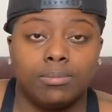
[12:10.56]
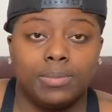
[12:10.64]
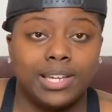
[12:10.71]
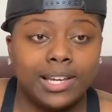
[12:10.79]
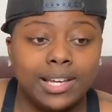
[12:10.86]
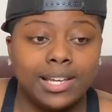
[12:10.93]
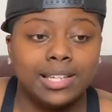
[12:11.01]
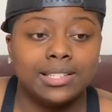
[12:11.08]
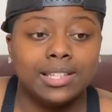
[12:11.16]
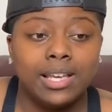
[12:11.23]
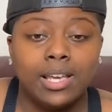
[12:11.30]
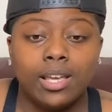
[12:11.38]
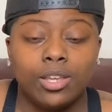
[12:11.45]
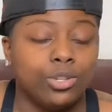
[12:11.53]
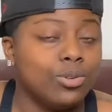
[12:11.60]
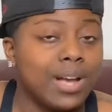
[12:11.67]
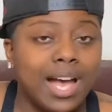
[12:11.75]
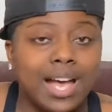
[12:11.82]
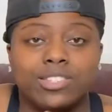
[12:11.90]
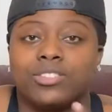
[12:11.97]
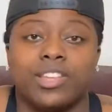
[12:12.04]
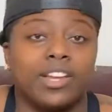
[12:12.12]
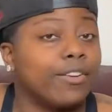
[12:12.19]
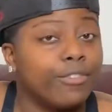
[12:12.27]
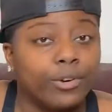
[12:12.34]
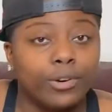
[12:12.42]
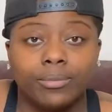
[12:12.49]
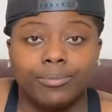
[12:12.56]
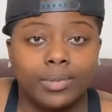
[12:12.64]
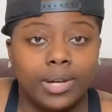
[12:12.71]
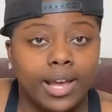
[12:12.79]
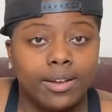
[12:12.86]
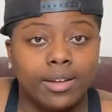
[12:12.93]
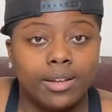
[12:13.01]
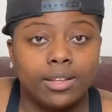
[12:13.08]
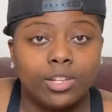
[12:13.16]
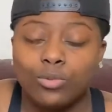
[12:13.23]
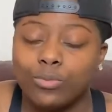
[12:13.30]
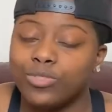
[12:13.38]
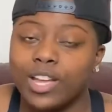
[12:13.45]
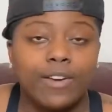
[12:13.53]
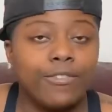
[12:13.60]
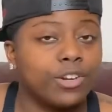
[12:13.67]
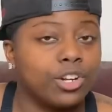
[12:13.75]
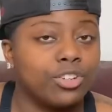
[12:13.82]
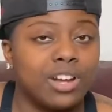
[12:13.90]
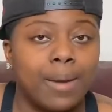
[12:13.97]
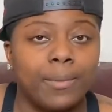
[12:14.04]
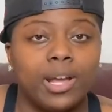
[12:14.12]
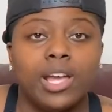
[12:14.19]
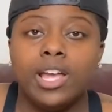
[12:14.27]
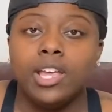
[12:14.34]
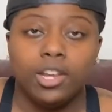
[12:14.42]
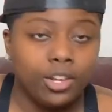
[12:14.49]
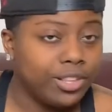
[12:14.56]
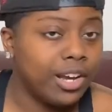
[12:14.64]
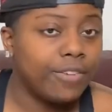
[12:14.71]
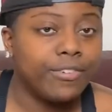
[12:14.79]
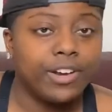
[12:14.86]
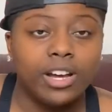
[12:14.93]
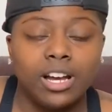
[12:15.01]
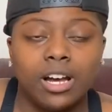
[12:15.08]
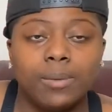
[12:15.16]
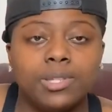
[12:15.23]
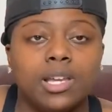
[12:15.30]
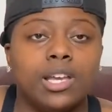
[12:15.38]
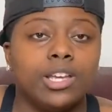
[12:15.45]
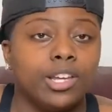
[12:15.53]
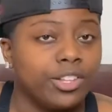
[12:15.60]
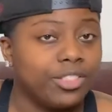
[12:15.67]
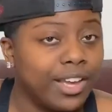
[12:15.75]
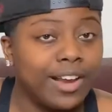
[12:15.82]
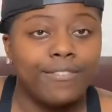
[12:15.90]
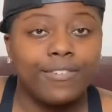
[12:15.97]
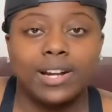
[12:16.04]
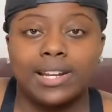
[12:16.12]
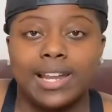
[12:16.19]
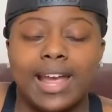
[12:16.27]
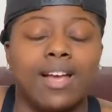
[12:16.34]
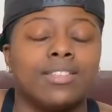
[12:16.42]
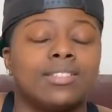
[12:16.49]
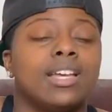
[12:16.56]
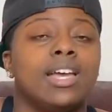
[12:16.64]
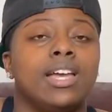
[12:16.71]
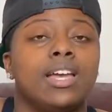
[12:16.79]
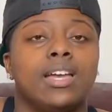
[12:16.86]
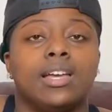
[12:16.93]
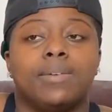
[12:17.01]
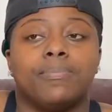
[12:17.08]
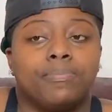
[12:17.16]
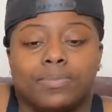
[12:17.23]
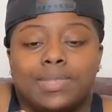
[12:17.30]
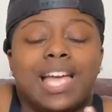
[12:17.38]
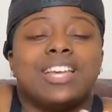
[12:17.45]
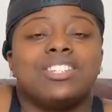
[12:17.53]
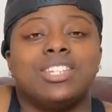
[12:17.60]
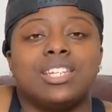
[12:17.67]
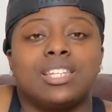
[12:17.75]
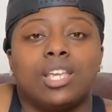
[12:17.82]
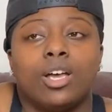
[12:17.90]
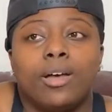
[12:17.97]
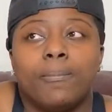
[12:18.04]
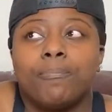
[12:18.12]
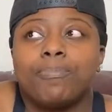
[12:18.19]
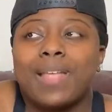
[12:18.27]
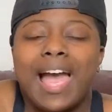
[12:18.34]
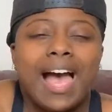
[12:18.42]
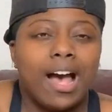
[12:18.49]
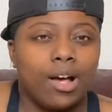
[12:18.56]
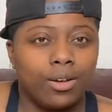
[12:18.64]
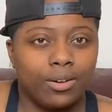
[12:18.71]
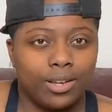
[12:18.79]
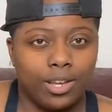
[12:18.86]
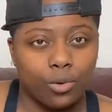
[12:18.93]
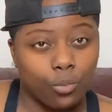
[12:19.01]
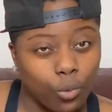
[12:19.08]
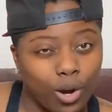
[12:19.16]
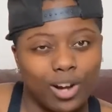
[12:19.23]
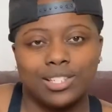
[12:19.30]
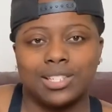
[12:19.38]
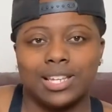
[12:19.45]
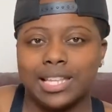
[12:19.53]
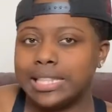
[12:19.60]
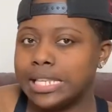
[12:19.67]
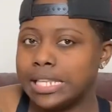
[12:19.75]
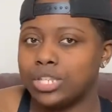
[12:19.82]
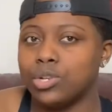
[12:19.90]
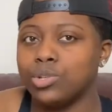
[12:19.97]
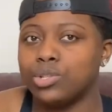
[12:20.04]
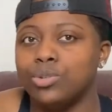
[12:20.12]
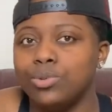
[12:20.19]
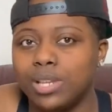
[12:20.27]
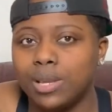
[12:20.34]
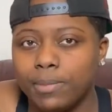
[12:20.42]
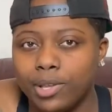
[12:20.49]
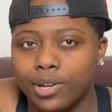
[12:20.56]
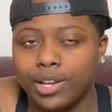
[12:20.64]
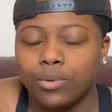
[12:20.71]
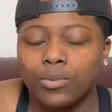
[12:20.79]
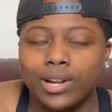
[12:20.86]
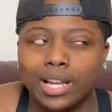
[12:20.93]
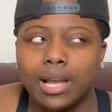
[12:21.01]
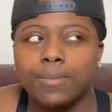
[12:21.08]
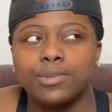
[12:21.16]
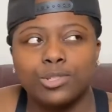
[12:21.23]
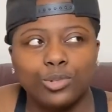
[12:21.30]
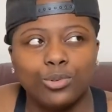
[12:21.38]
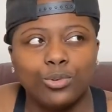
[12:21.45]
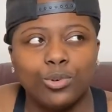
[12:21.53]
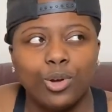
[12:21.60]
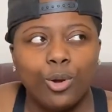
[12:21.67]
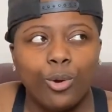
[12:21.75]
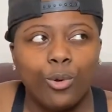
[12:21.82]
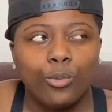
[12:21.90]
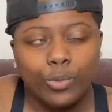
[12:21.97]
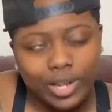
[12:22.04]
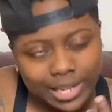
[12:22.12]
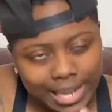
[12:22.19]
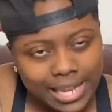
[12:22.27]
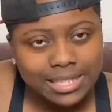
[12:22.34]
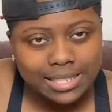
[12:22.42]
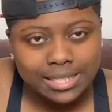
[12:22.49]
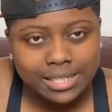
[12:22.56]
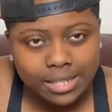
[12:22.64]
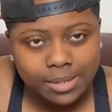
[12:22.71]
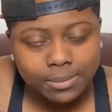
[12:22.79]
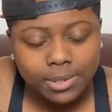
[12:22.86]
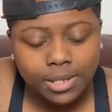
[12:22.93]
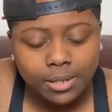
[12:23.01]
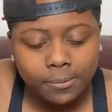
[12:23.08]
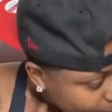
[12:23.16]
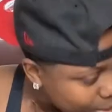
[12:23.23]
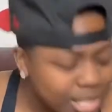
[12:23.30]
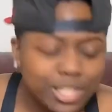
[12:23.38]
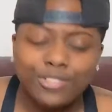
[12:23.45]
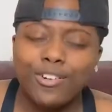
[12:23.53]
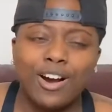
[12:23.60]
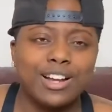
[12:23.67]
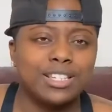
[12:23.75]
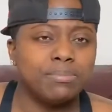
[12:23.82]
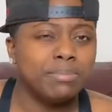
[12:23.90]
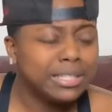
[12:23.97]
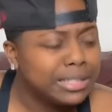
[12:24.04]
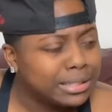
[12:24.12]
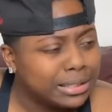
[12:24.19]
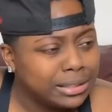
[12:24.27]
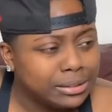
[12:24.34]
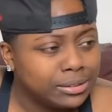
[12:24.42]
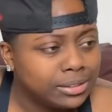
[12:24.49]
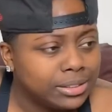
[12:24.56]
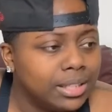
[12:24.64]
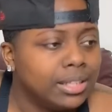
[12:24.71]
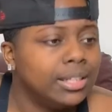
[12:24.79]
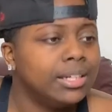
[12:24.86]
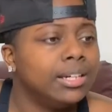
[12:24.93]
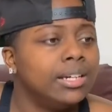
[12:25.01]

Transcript: because you guys are there for it, okay? You're there for the drama, you're there for the ups, you're there for the downs. That's just how it works in this YouTube community when it comes to relationships. As far as Mila goes,